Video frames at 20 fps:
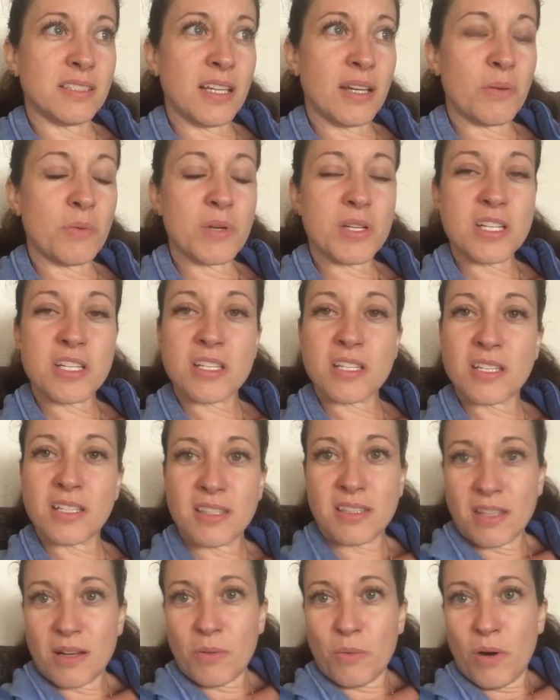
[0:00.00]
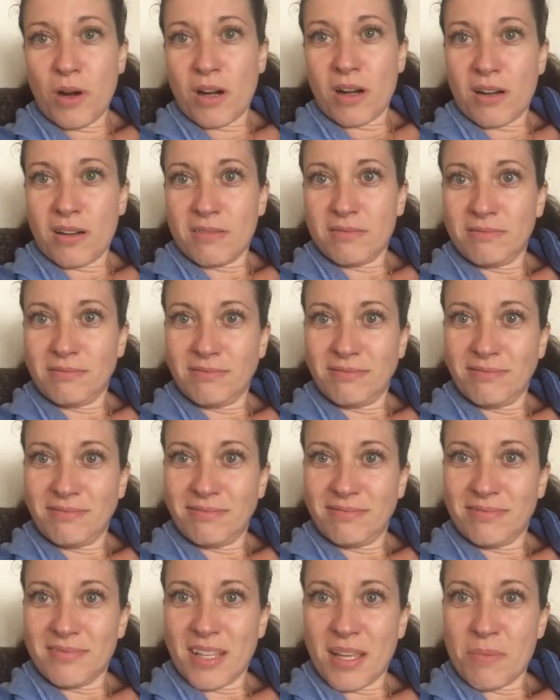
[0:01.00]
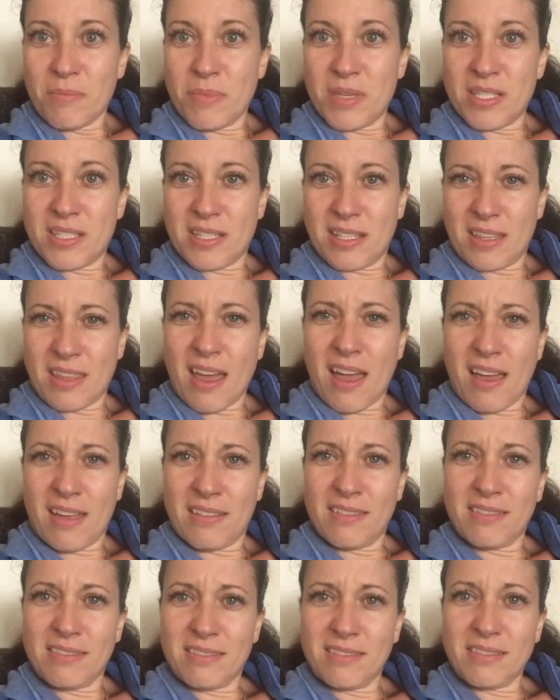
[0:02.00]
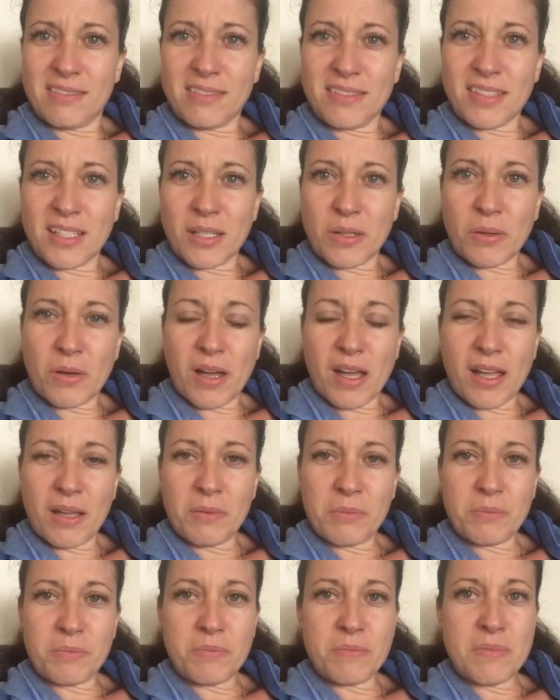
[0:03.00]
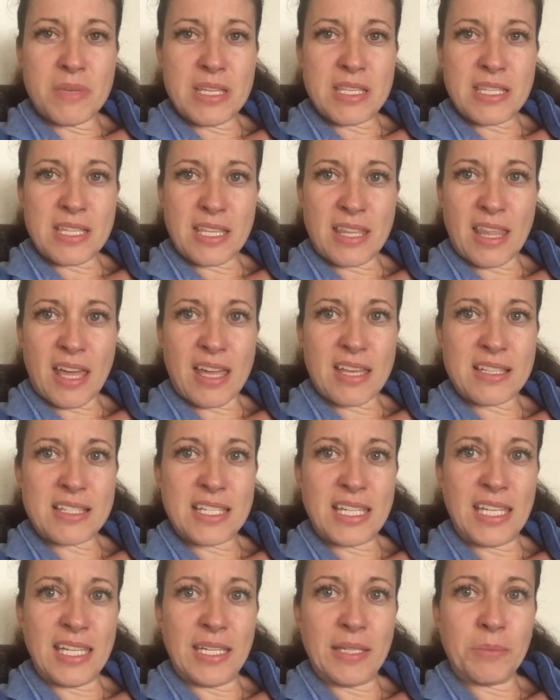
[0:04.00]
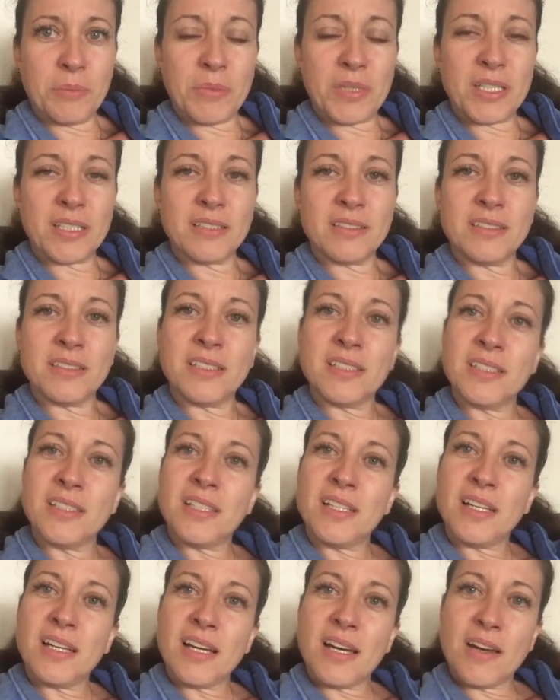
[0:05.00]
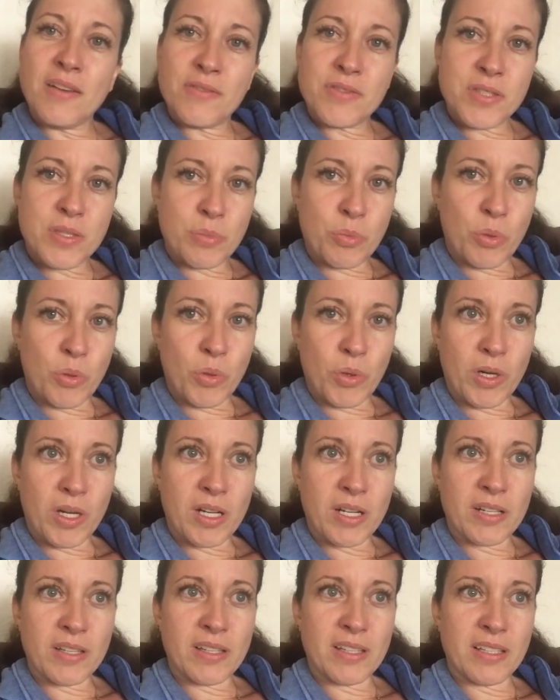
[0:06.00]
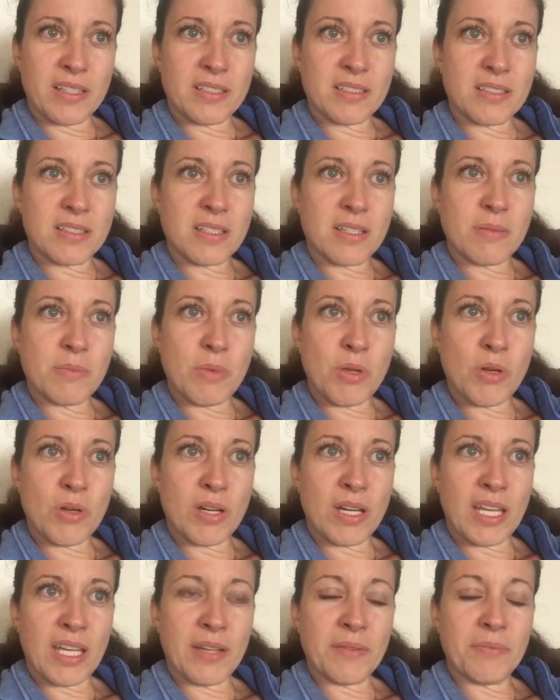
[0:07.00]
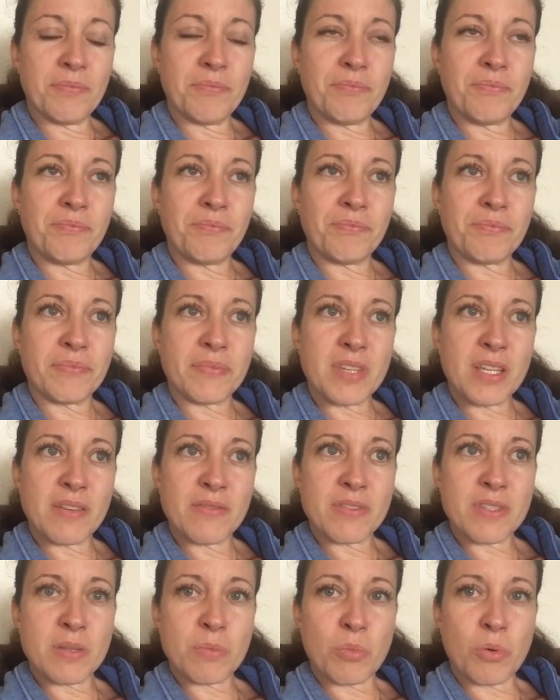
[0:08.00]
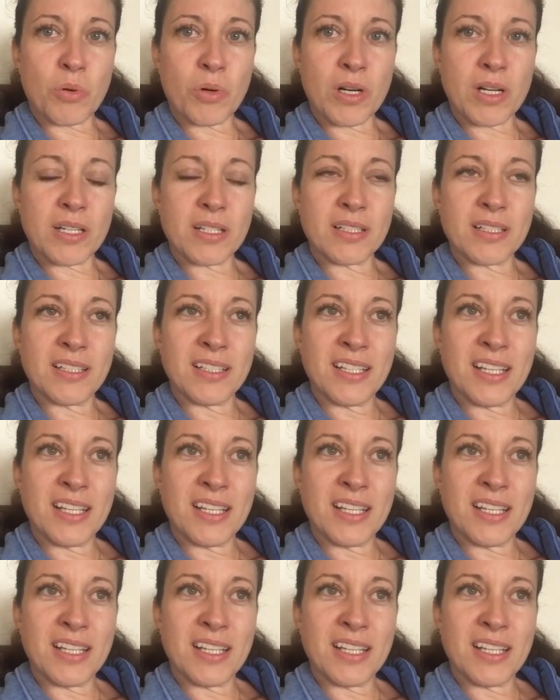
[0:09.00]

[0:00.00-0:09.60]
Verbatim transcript: I wish that there were. I'm missing that. I, I'm missing that team of support, the community of support.